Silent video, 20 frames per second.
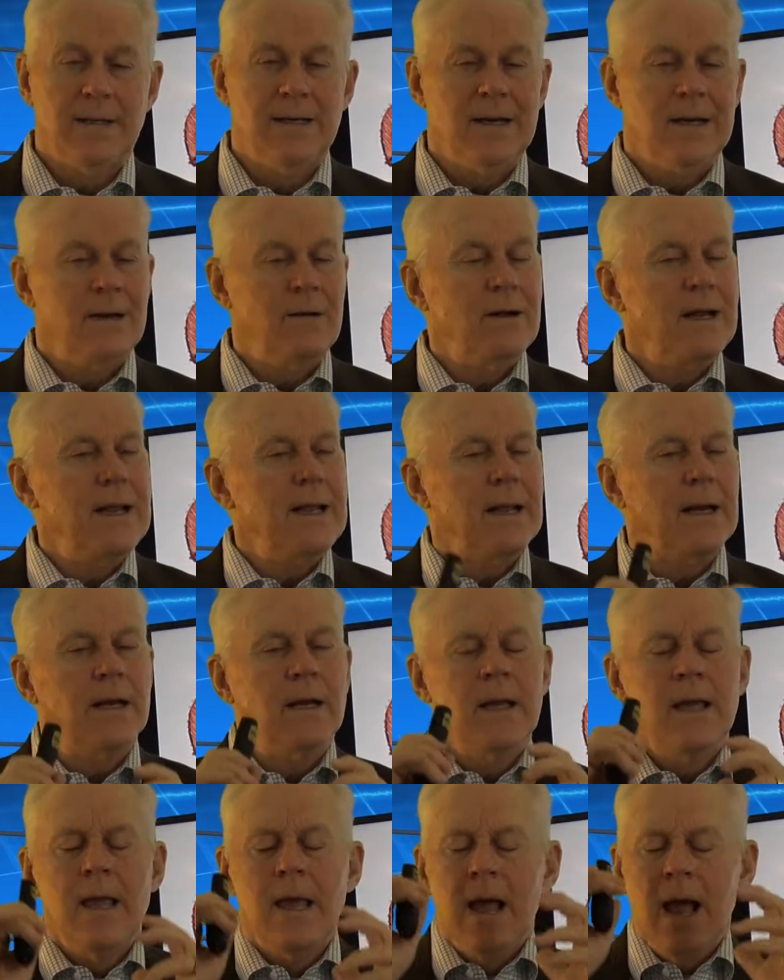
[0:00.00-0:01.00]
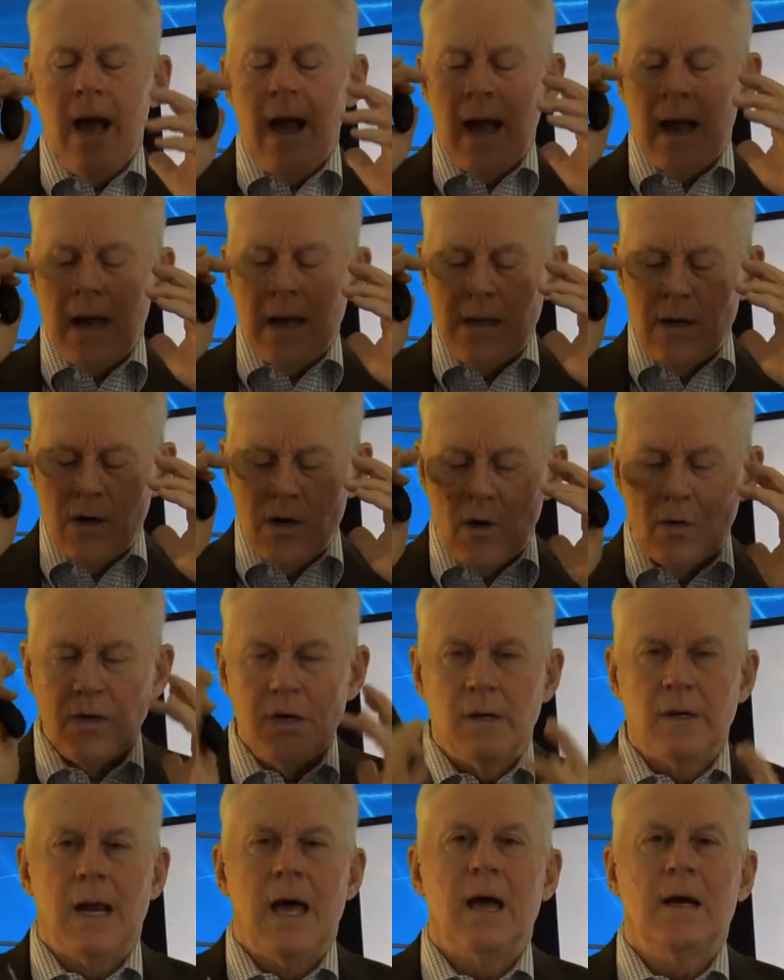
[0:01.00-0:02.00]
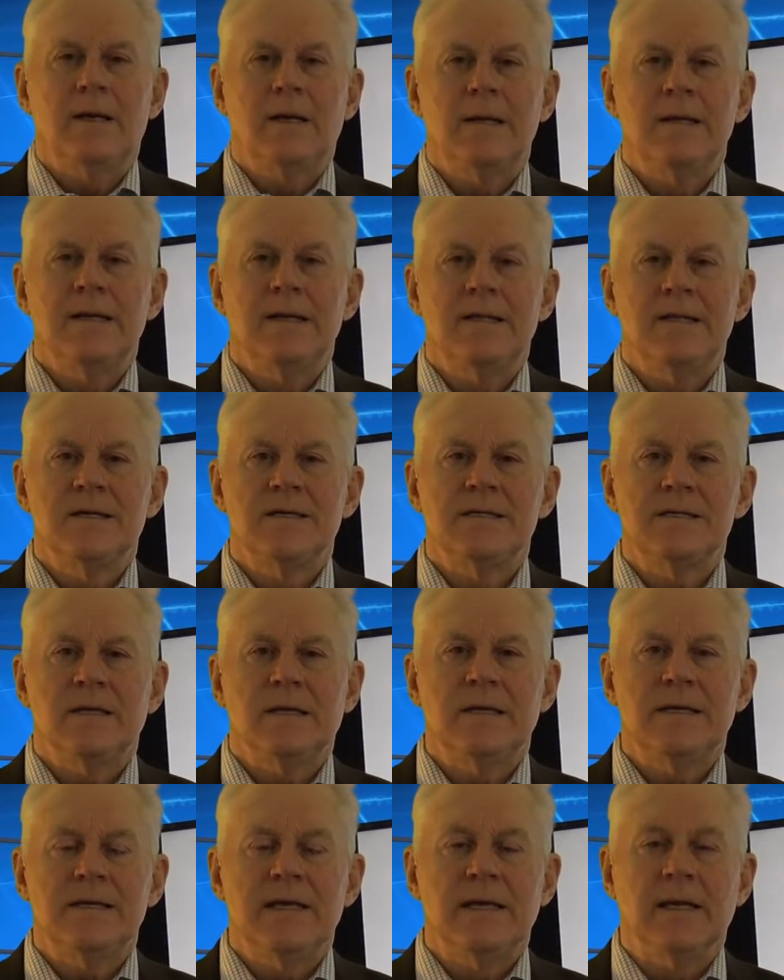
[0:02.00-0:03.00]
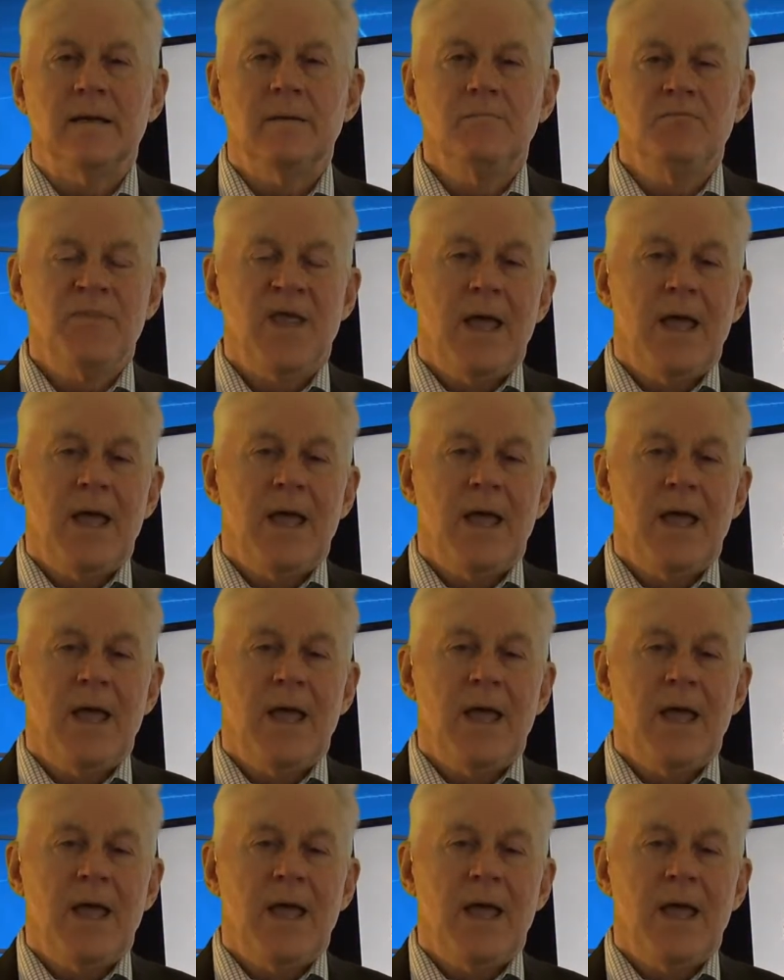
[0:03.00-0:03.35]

Now, again, I know you're locked into this idea